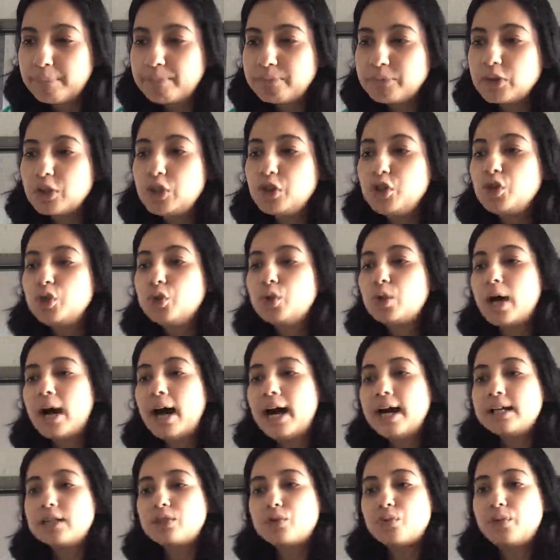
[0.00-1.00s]
you
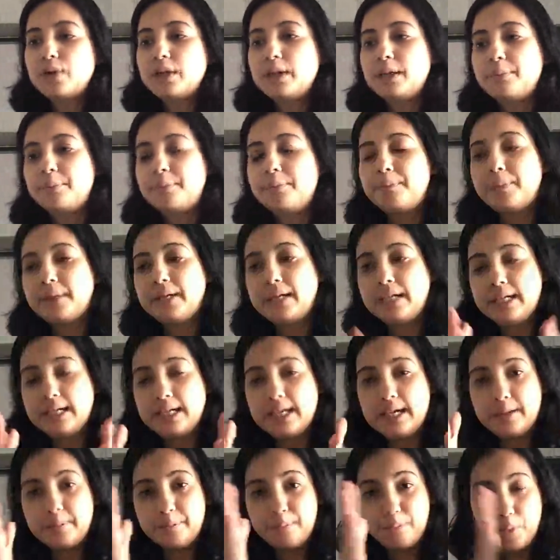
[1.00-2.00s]
guys will
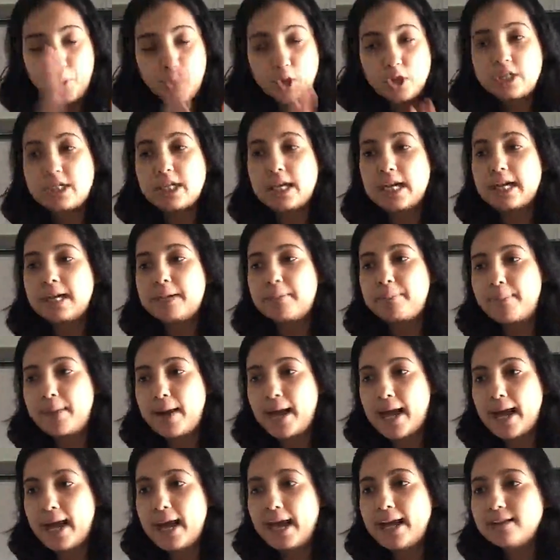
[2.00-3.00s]
be put in
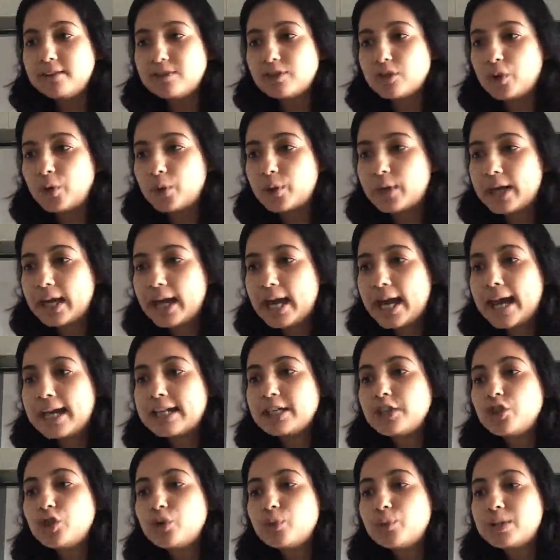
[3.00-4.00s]
pairs, okay,
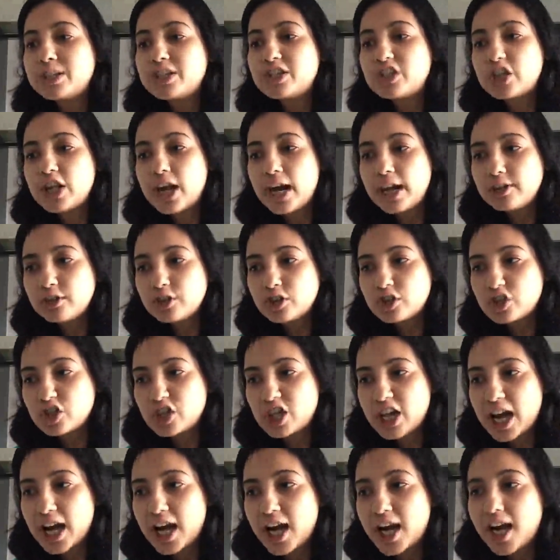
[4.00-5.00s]
and you will share your
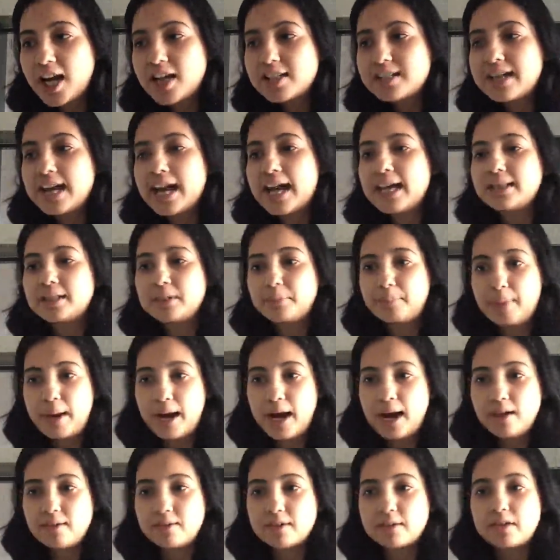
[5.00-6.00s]
chart and the
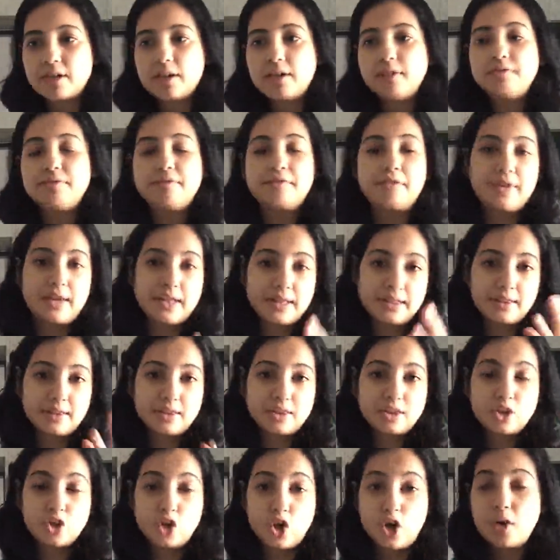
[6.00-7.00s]
paragraph with
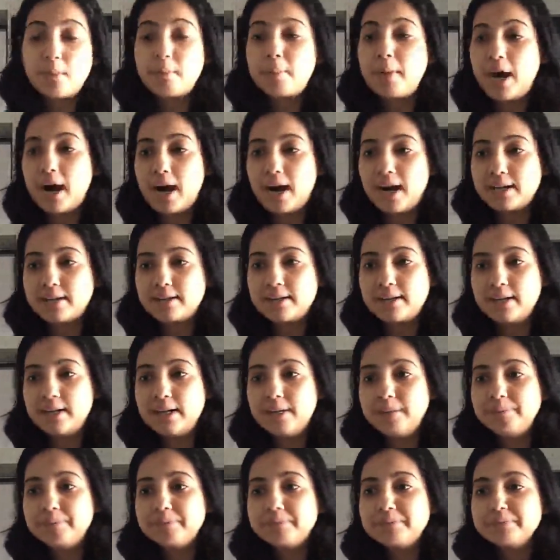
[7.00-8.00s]
your
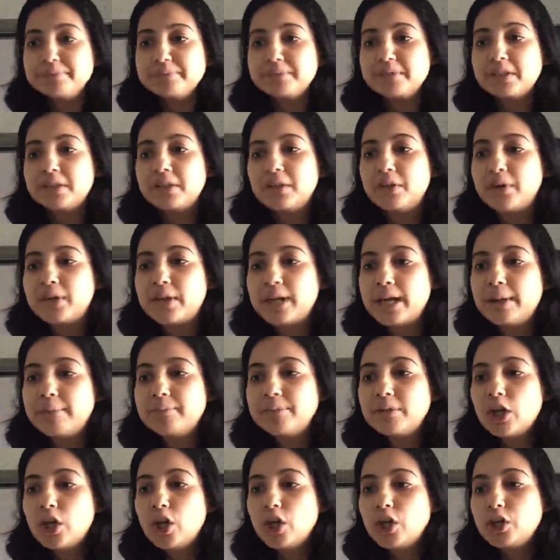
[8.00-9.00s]
partner. Okay,
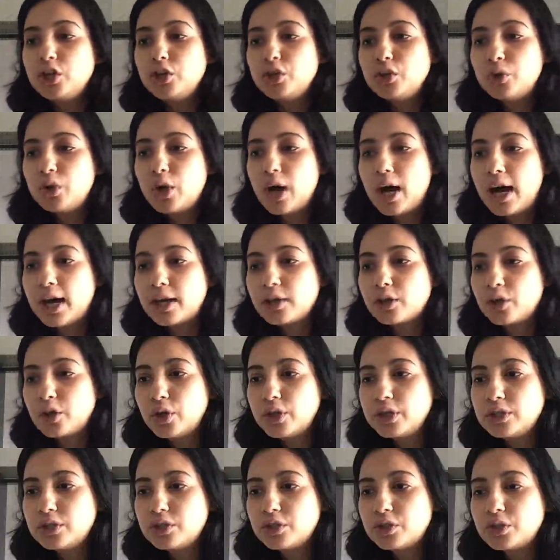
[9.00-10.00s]
you are
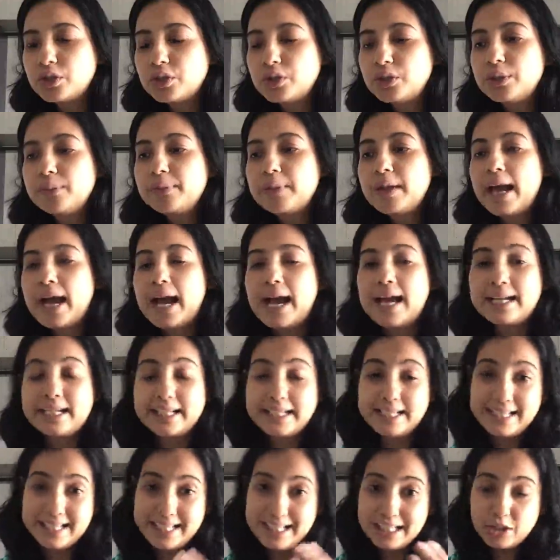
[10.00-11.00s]
going to, and
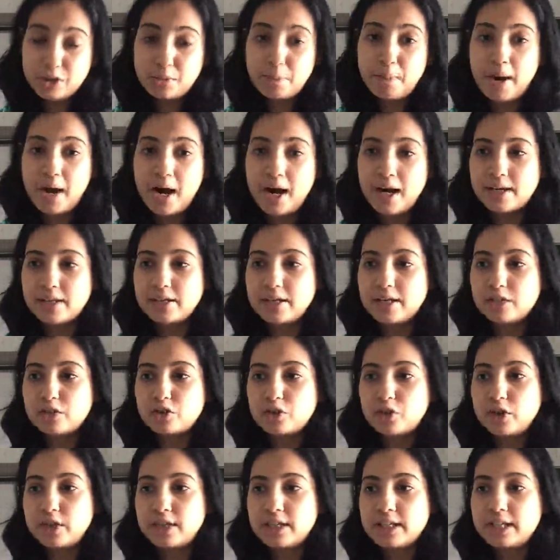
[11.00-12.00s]
each partner is
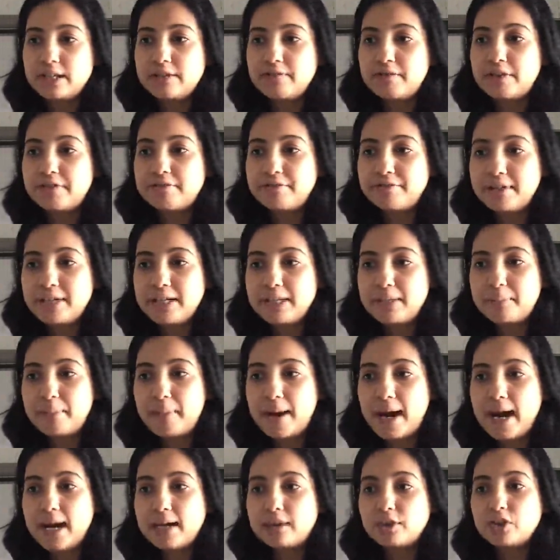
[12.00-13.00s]
going to give a
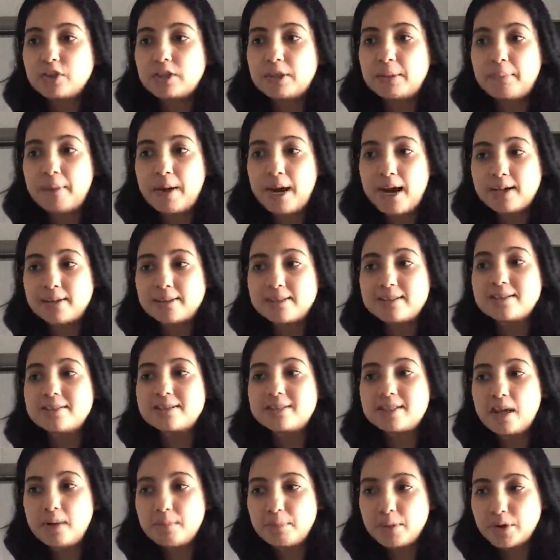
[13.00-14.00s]
feedback to the partner's
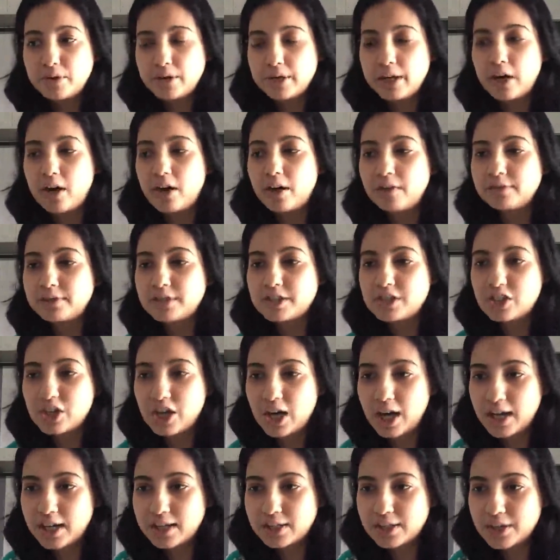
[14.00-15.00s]
summary of the
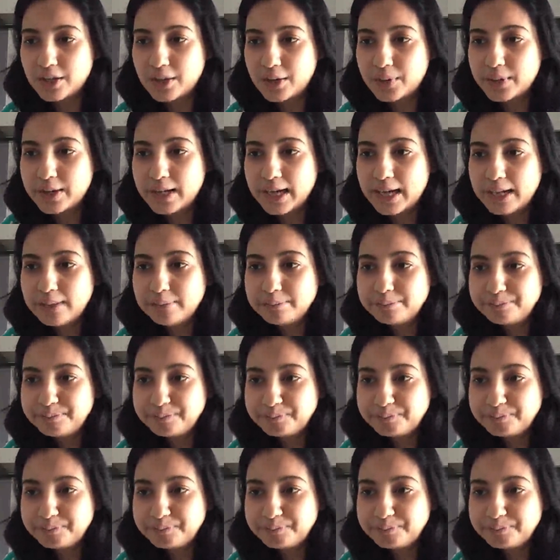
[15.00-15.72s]
chart. Okay,